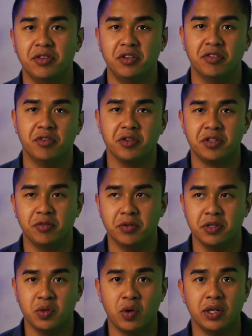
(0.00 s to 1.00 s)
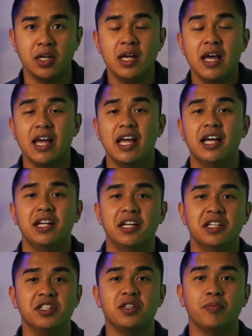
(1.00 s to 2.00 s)
the Universal Resort. It
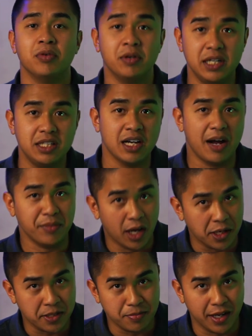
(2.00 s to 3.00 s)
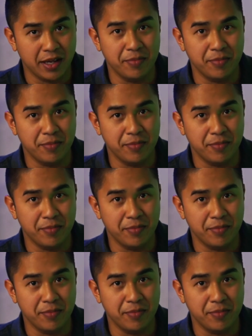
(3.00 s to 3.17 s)
is pretty top-notch in my